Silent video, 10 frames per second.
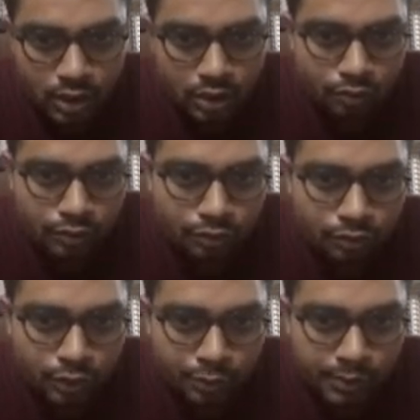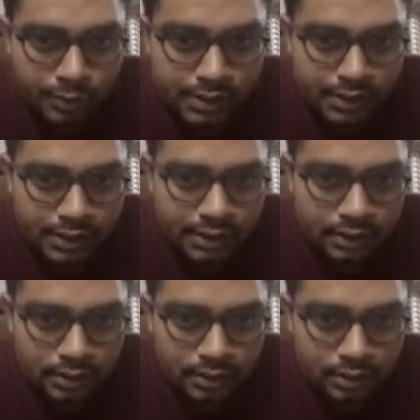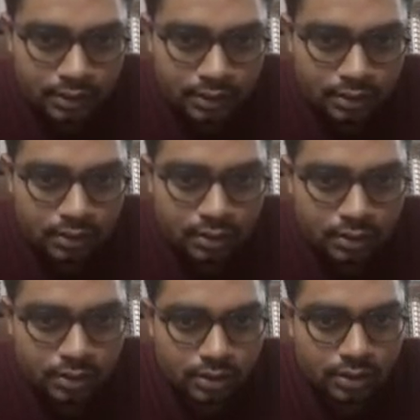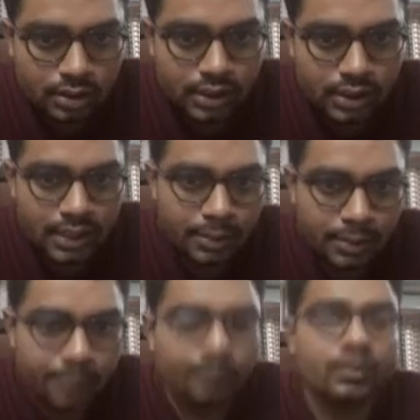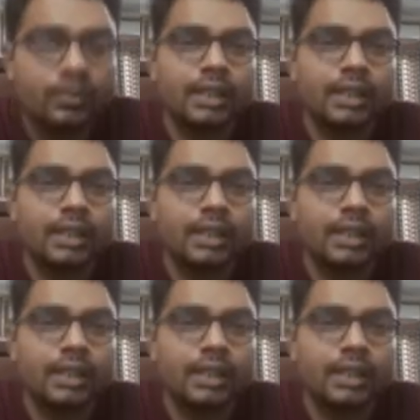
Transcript: we want to machine 3 mm